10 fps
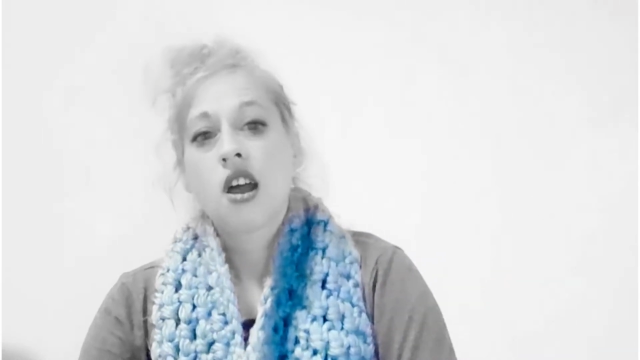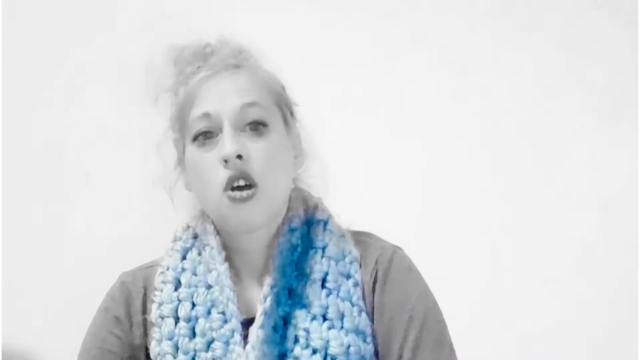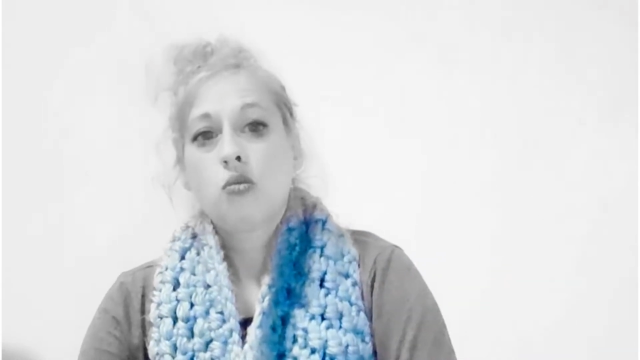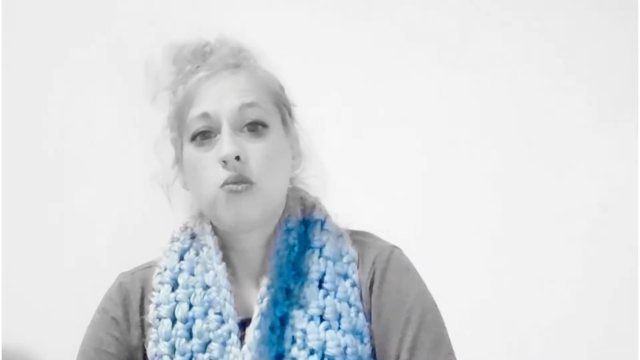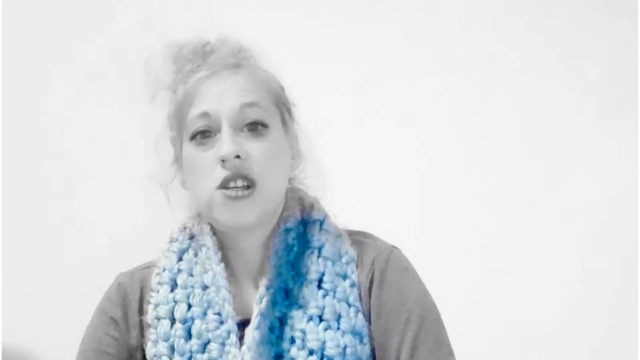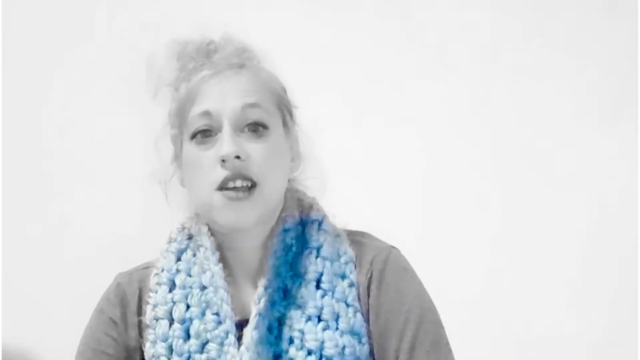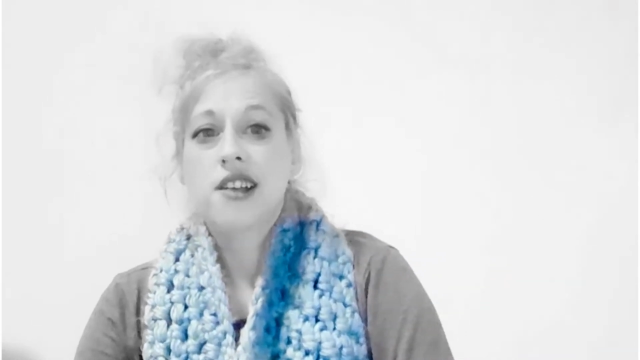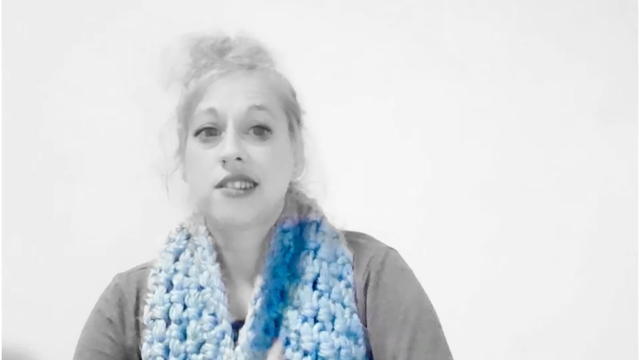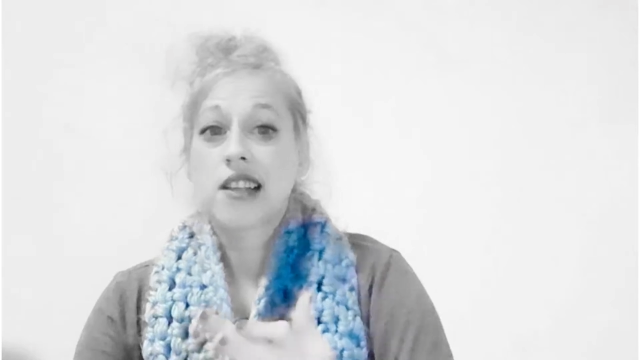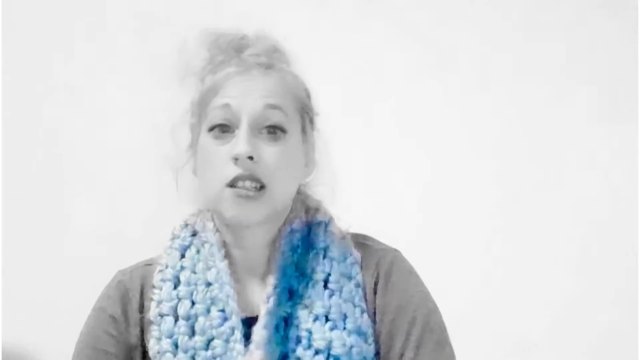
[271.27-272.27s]
we get
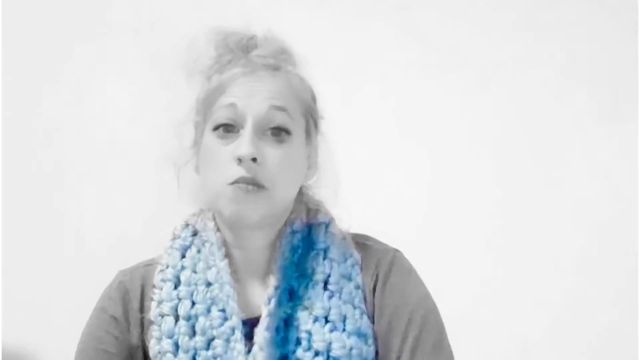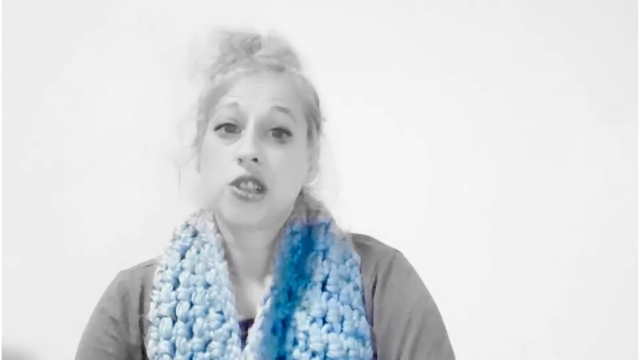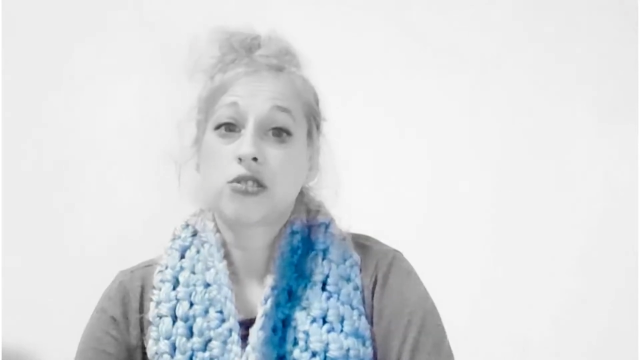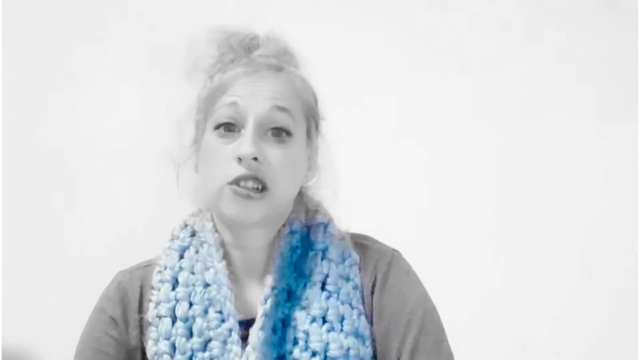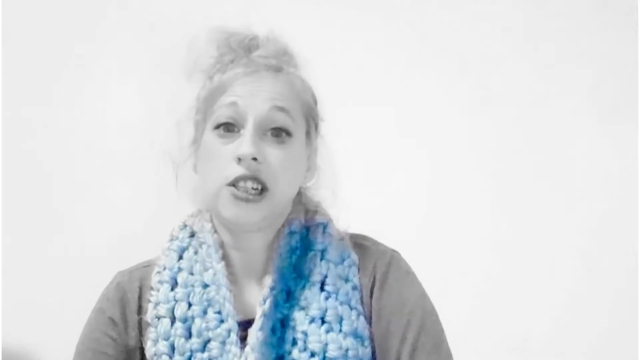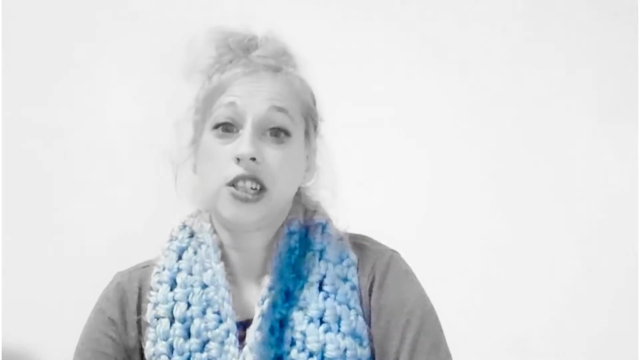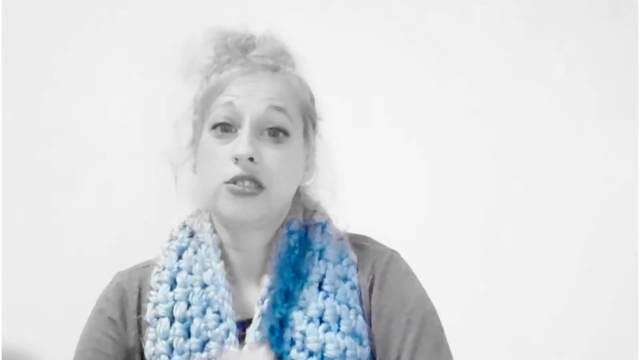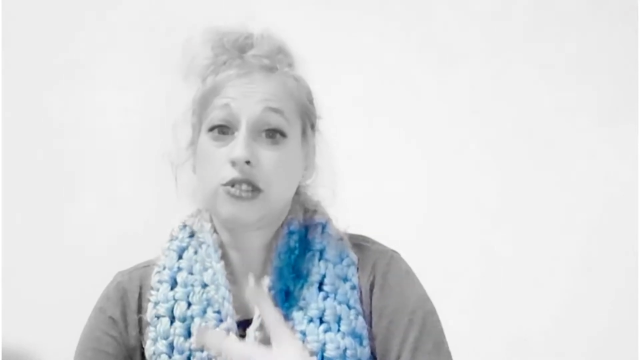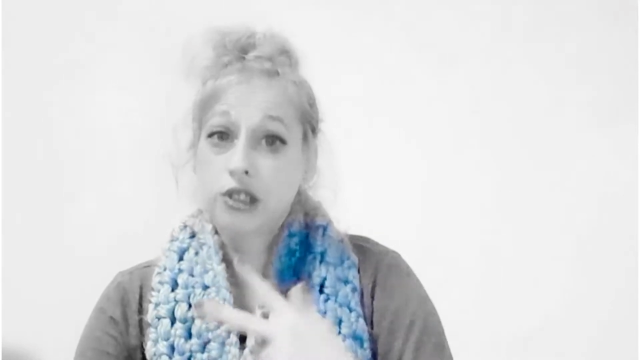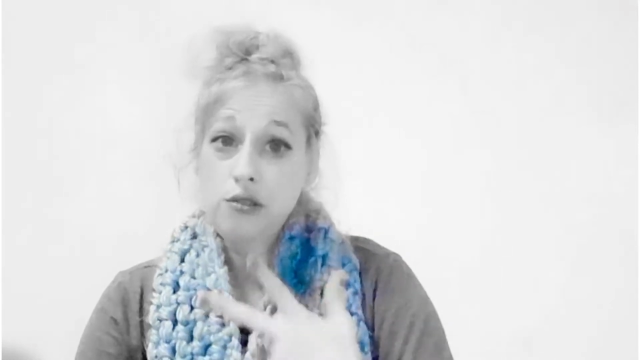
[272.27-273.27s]
Sesame Street
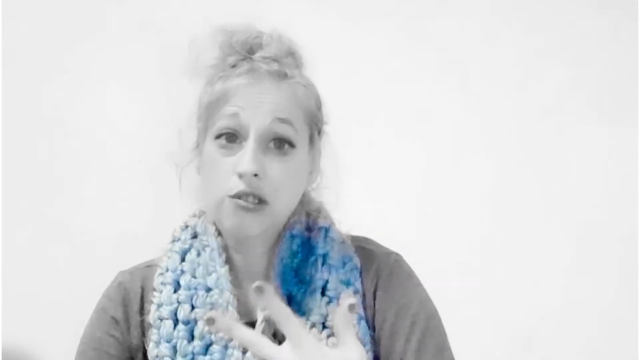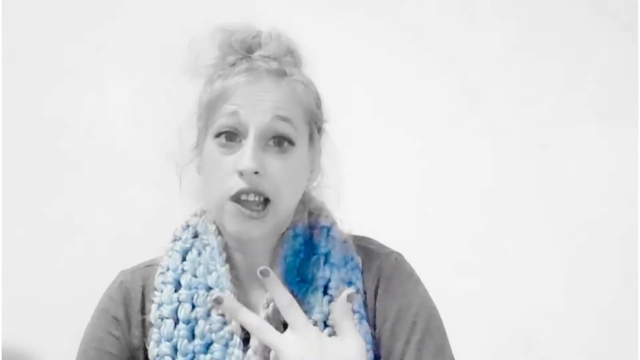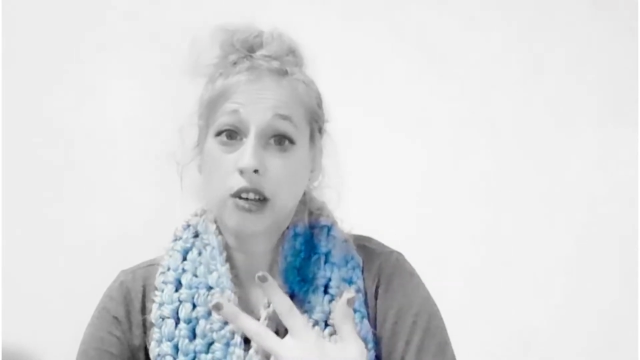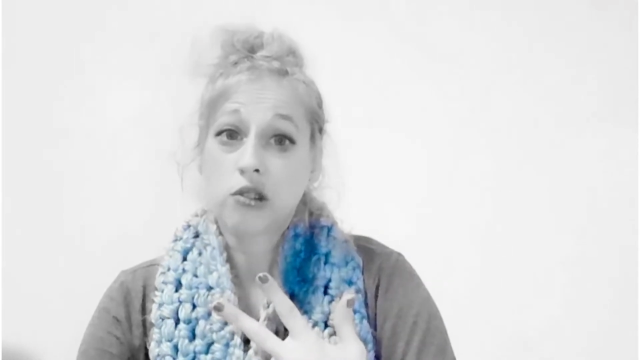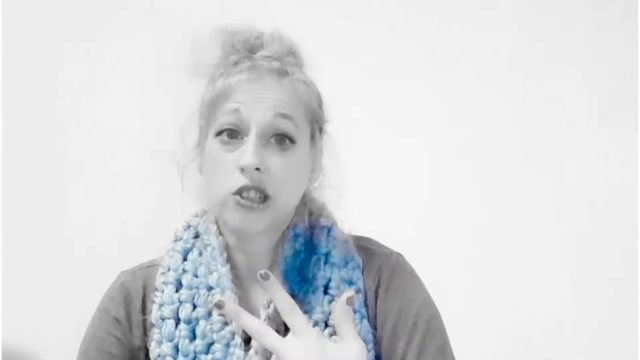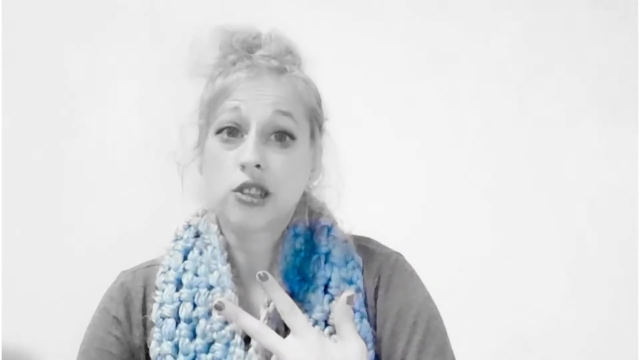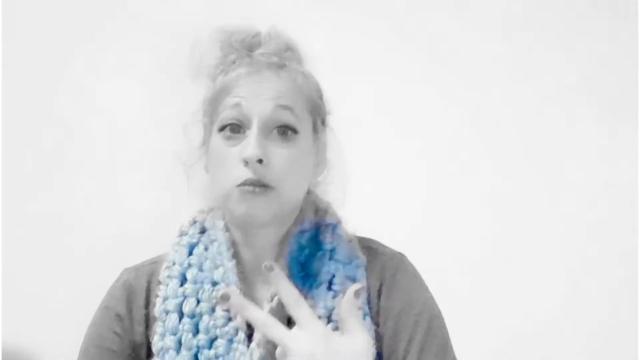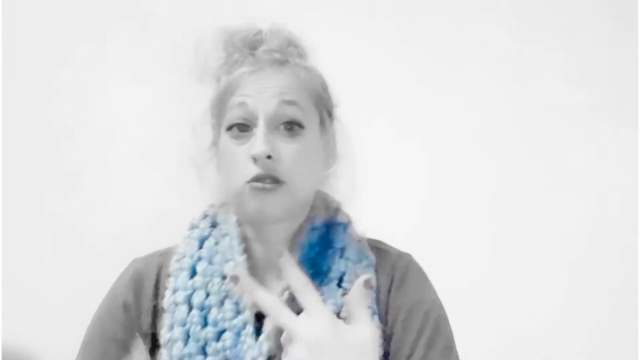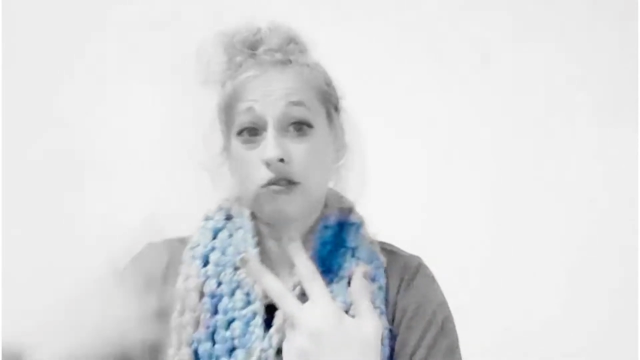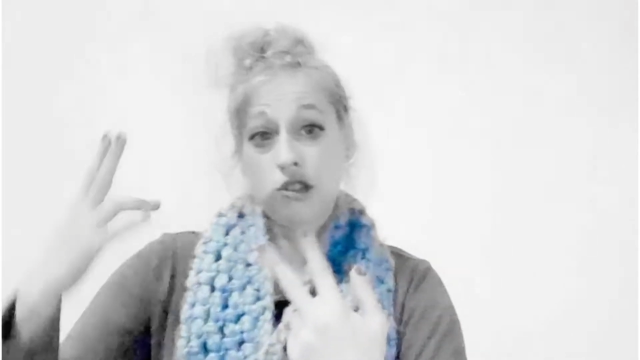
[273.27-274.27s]
in 2 languages
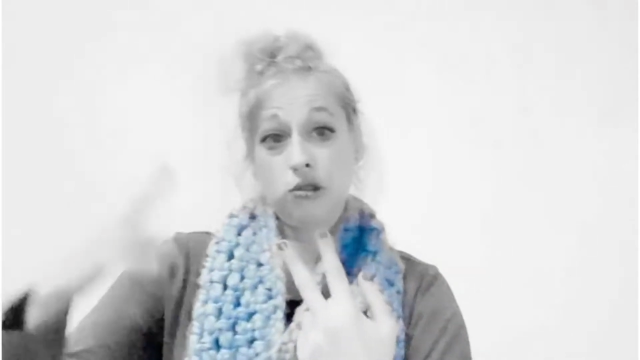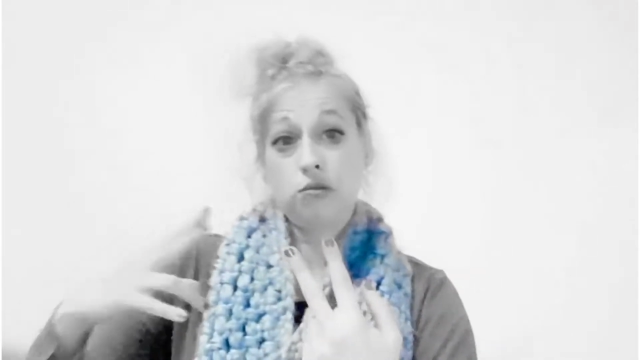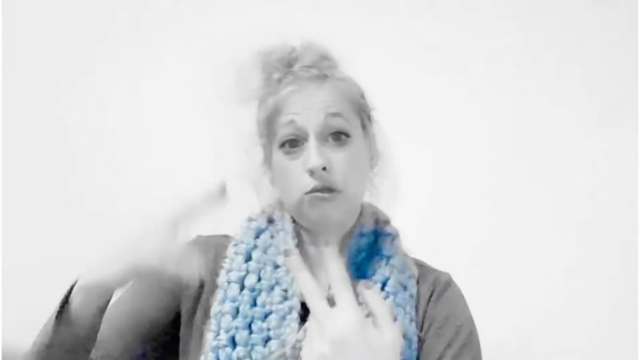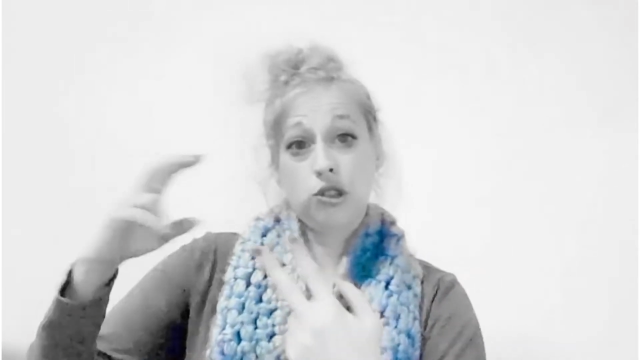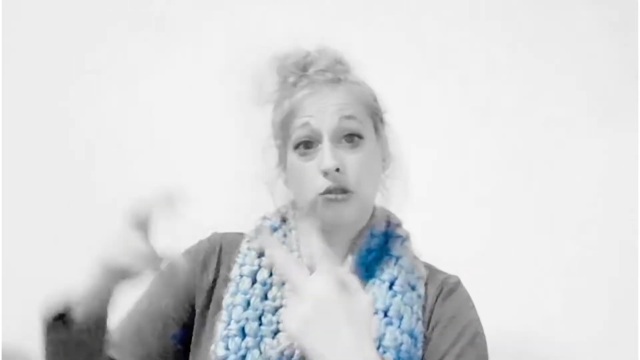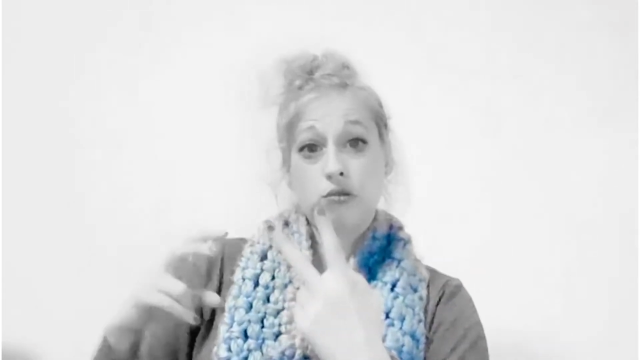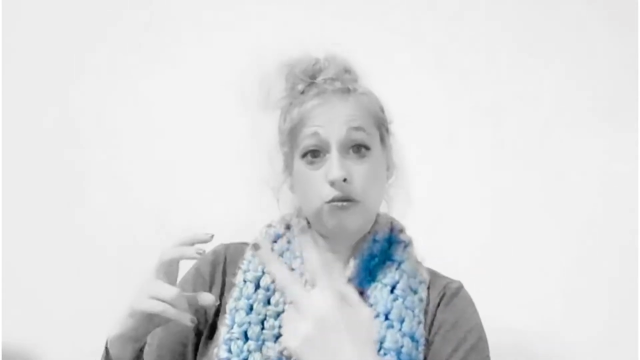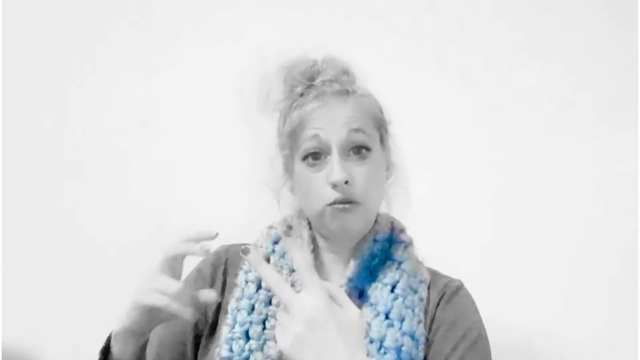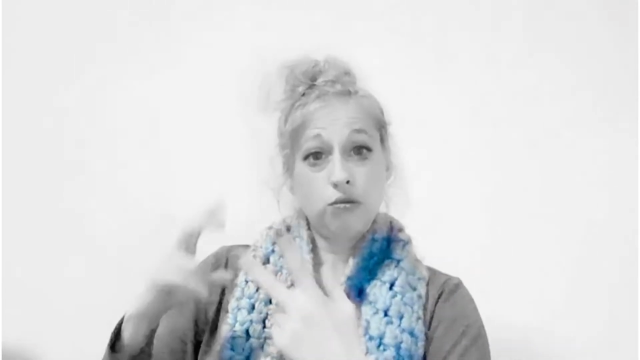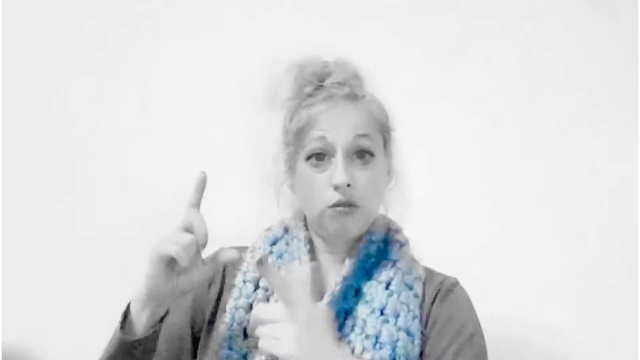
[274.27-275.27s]
due
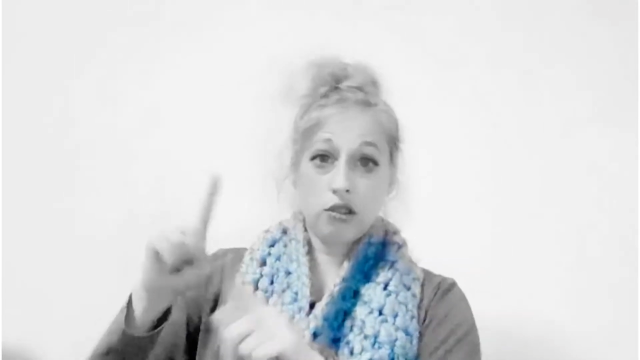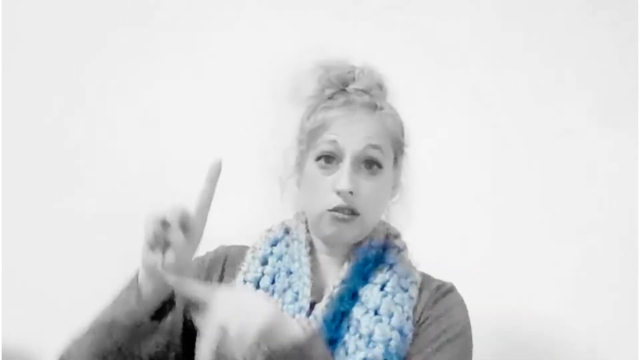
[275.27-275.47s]
to